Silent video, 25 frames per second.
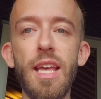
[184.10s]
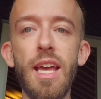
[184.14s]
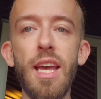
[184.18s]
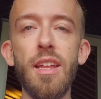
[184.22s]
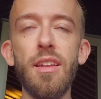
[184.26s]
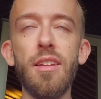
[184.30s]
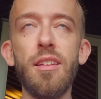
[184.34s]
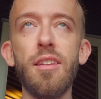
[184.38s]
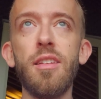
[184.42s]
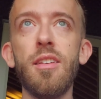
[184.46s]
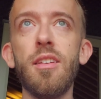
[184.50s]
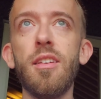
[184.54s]

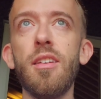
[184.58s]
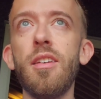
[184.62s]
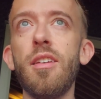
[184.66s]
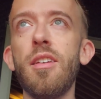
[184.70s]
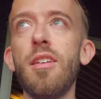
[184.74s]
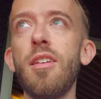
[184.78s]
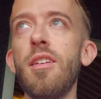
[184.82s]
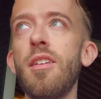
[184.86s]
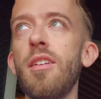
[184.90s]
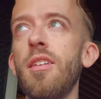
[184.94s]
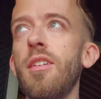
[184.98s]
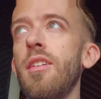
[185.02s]
that.
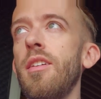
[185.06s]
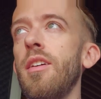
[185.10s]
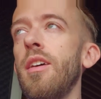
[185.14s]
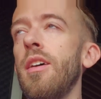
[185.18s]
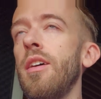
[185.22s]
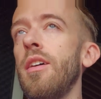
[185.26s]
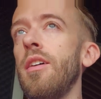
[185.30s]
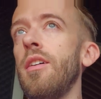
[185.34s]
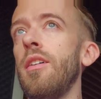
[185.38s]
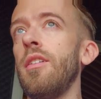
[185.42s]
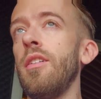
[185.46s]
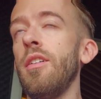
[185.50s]

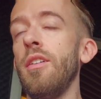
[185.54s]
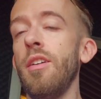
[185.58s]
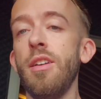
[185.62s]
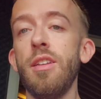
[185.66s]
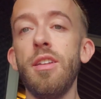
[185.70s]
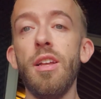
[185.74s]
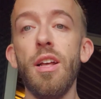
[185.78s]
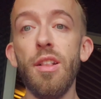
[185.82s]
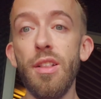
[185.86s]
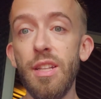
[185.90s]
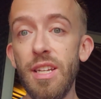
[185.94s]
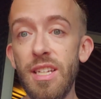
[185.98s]

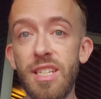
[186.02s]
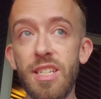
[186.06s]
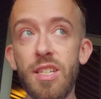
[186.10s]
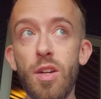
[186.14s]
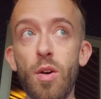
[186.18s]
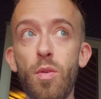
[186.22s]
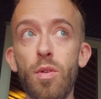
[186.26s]
At least